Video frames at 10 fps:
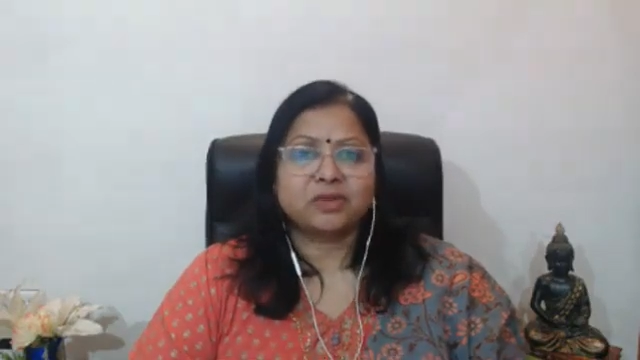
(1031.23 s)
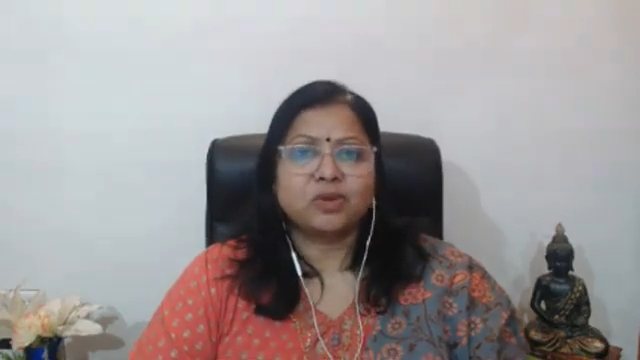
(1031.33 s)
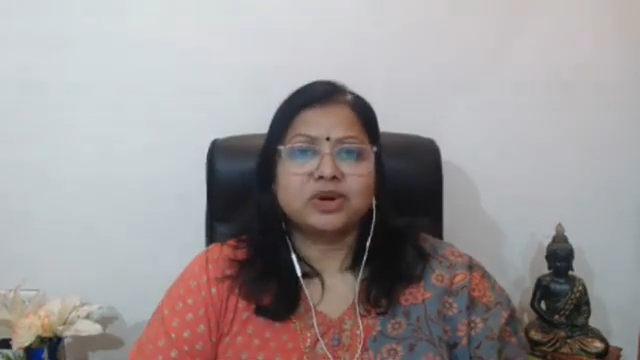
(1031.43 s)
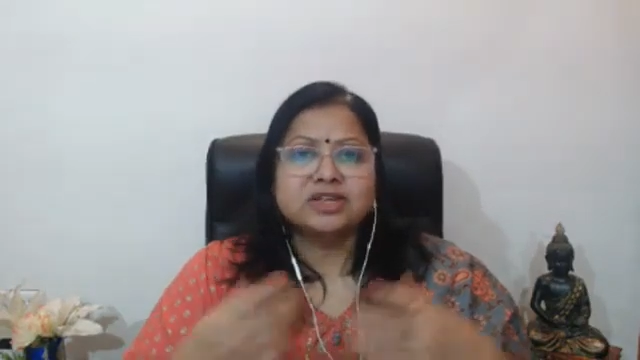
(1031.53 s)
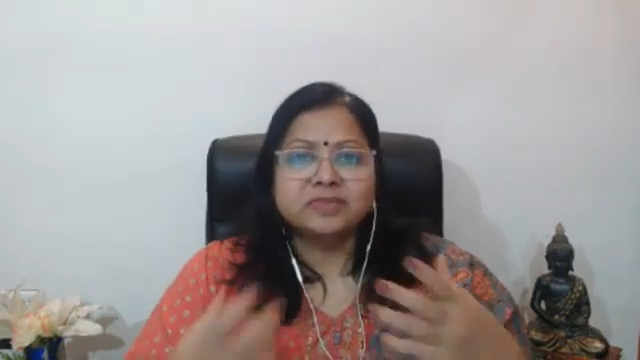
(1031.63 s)

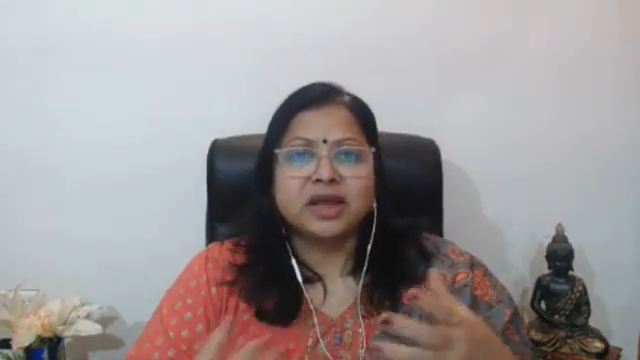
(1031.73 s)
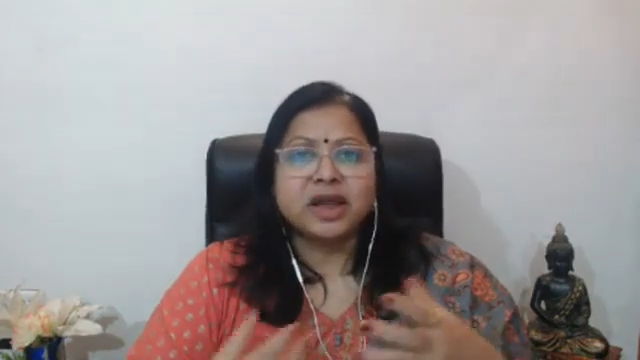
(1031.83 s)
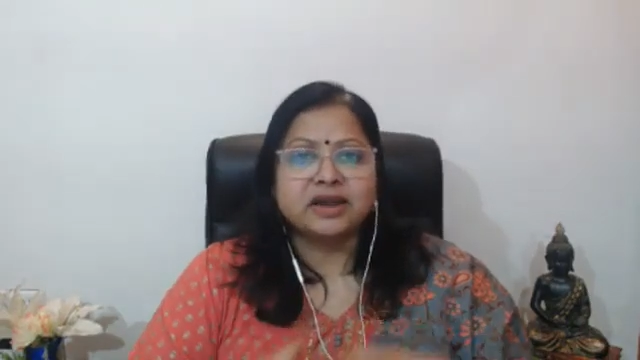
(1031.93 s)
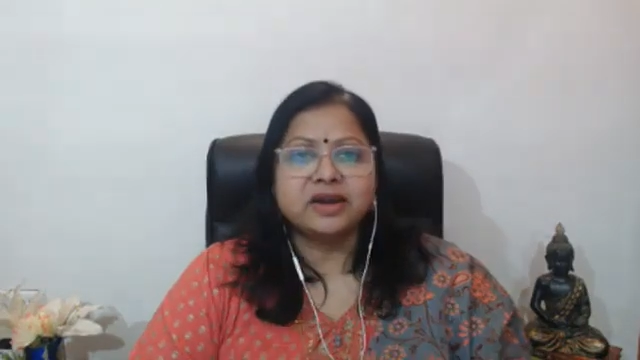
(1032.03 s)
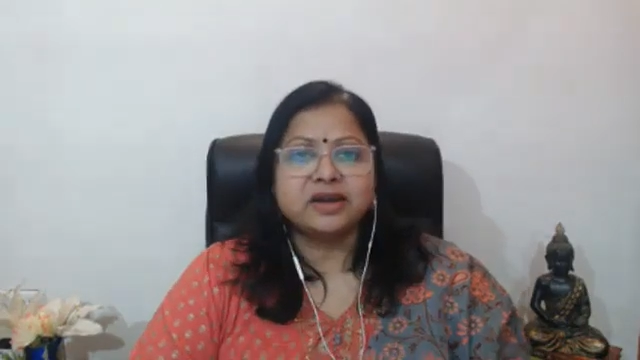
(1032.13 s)
What is my
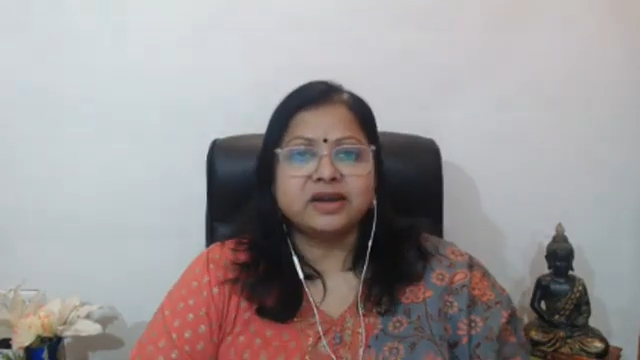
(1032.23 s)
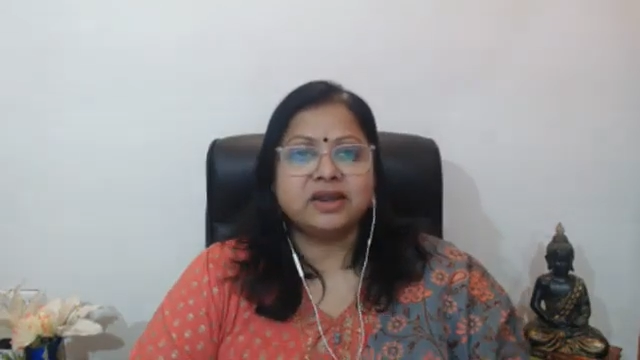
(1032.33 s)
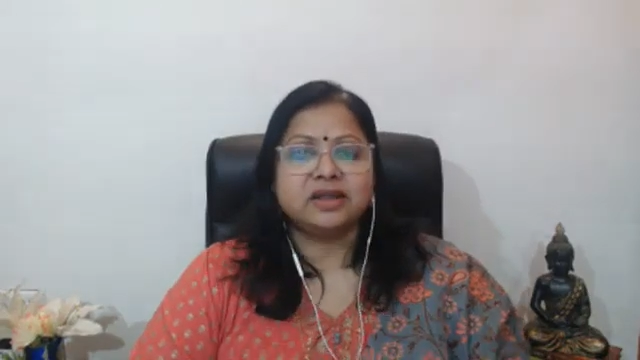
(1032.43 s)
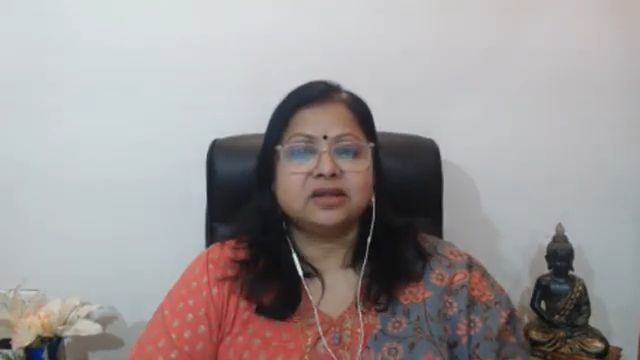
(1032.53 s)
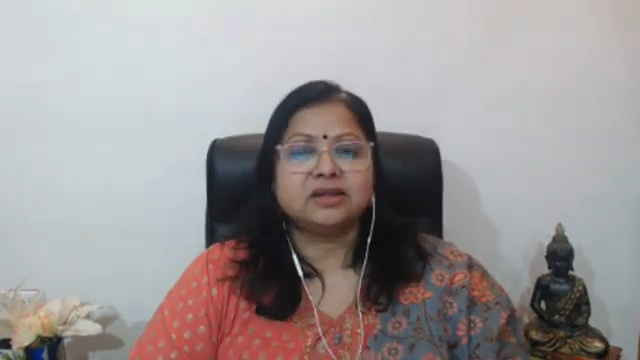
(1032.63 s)

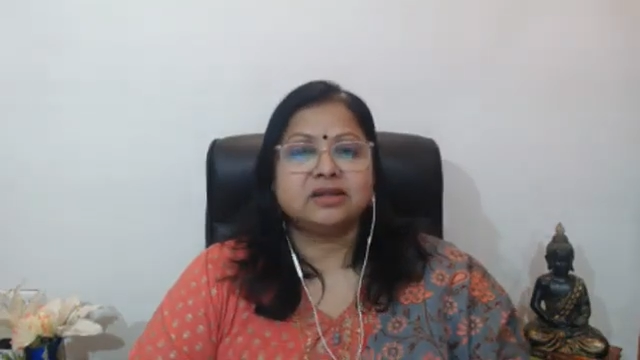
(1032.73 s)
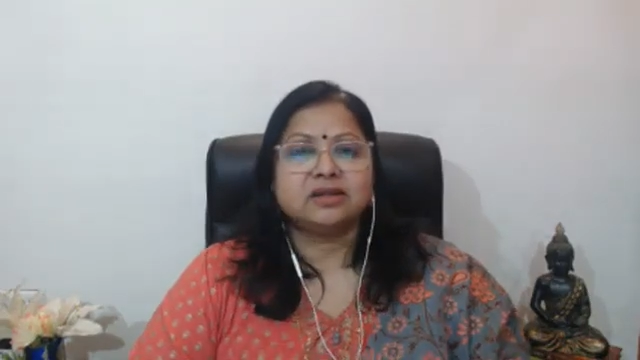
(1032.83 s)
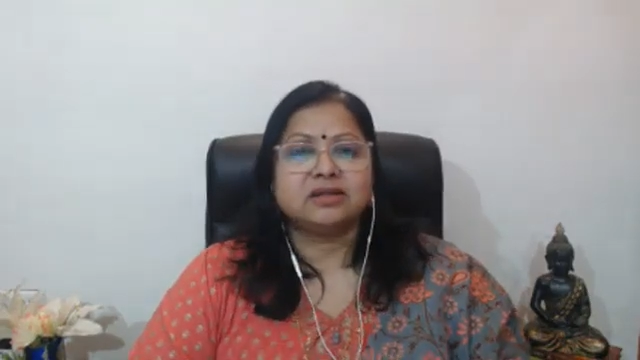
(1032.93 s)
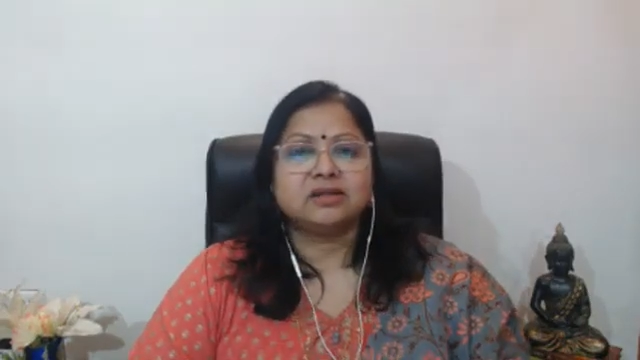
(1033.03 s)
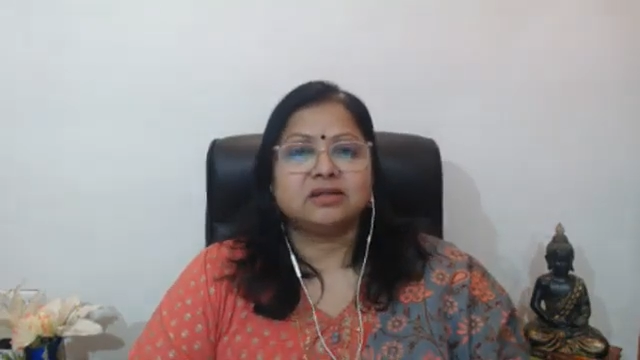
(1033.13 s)
identity?
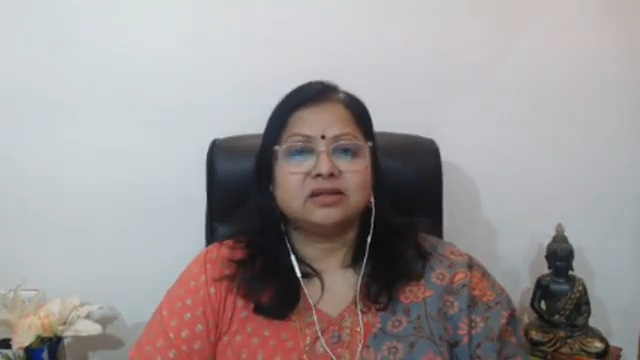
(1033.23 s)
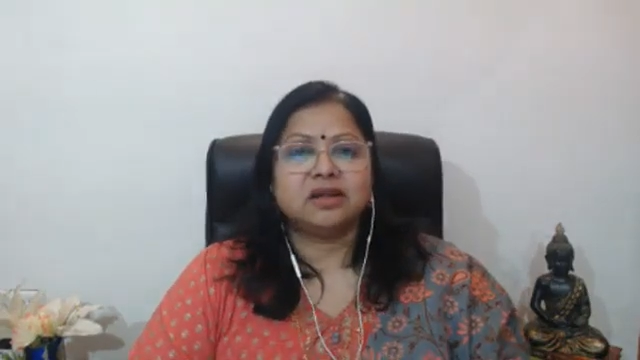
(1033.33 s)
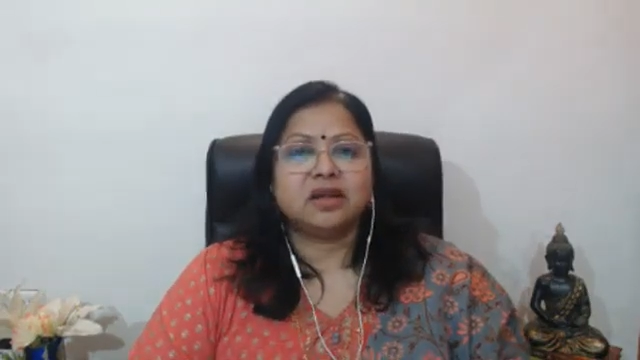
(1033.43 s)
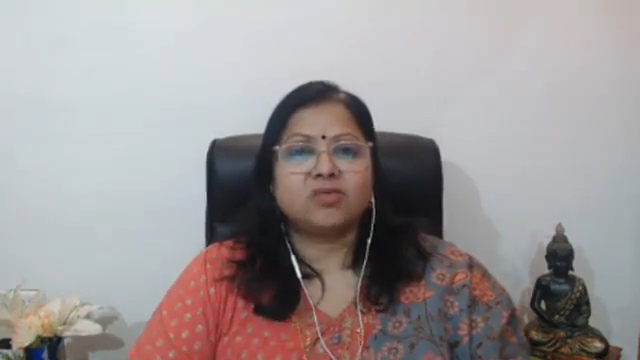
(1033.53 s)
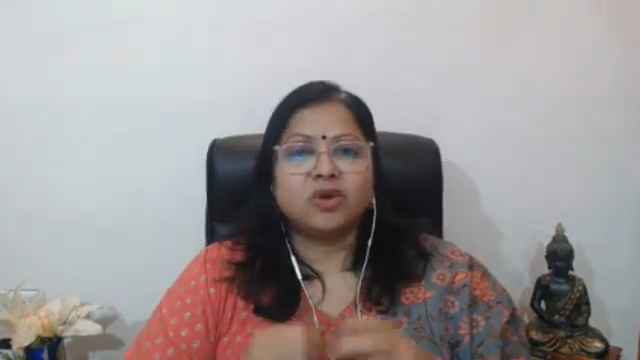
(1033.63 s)

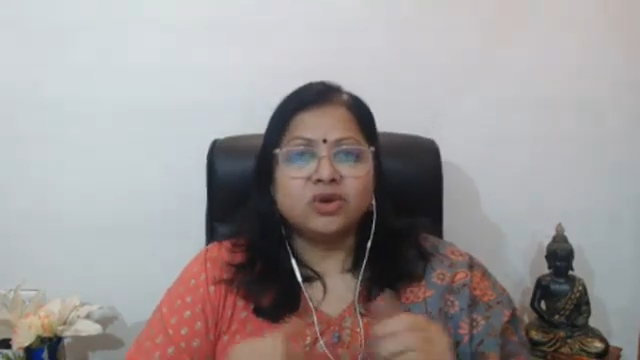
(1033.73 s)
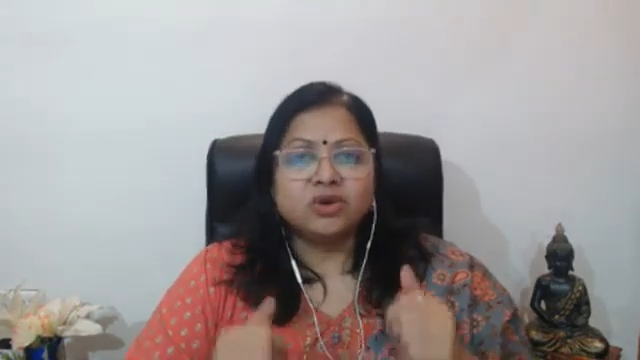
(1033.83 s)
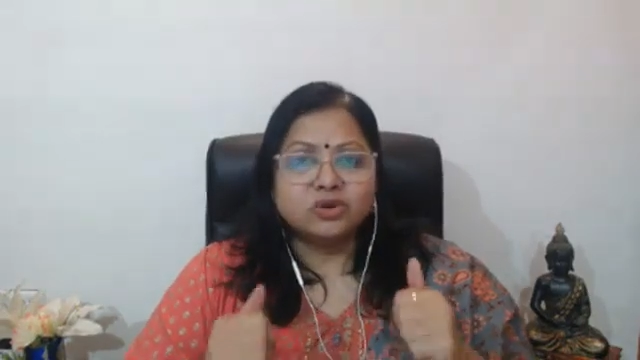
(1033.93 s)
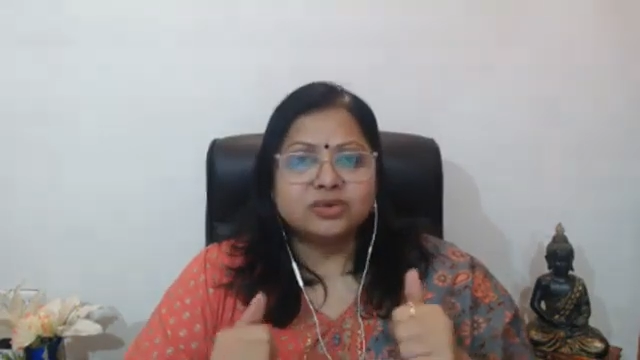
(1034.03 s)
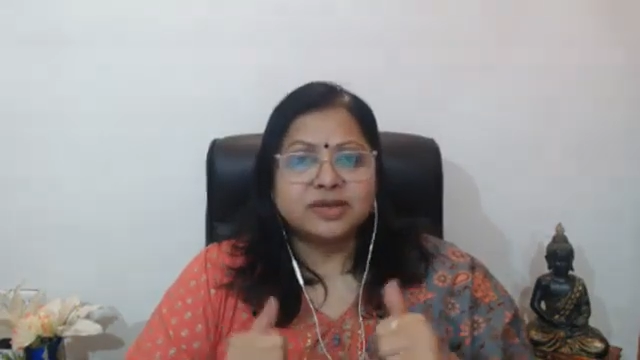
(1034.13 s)
I want
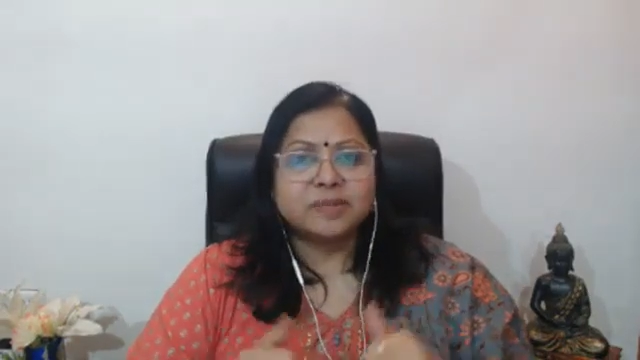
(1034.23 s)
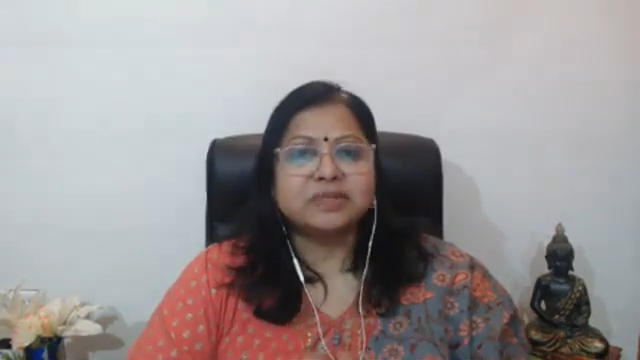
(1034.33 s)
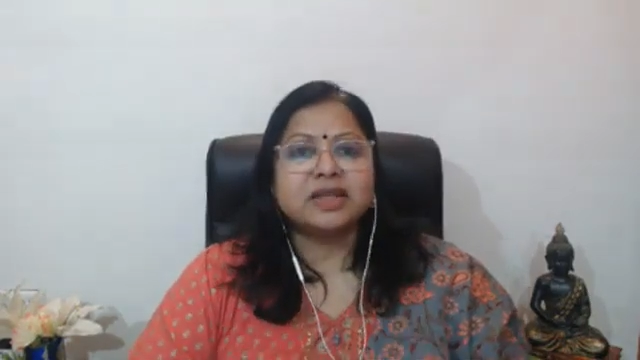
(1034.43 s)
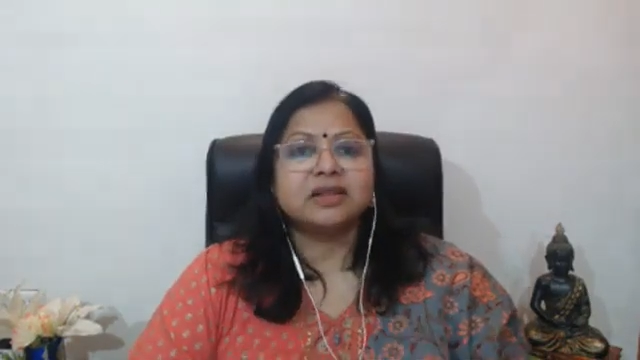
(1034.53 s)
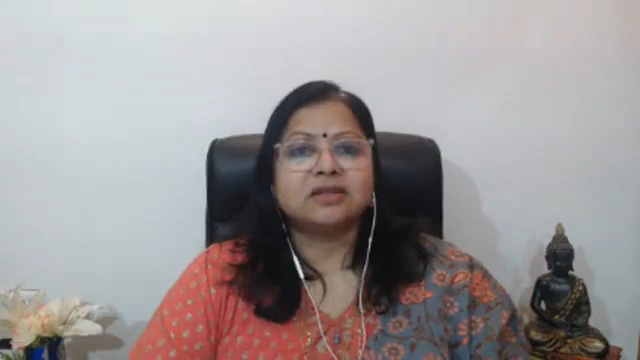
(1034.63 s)
to do
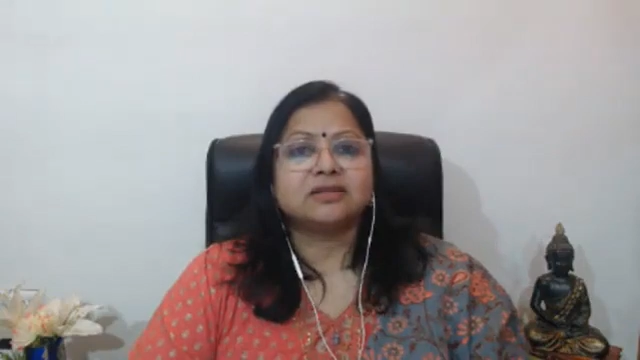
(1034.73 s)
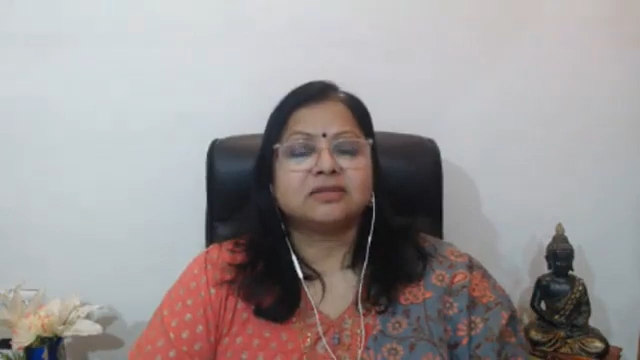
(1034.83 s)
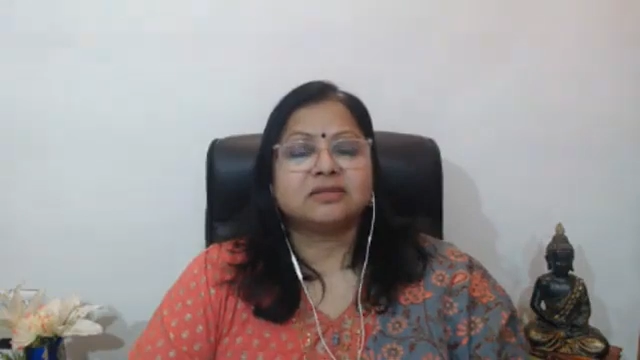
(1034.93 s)
something.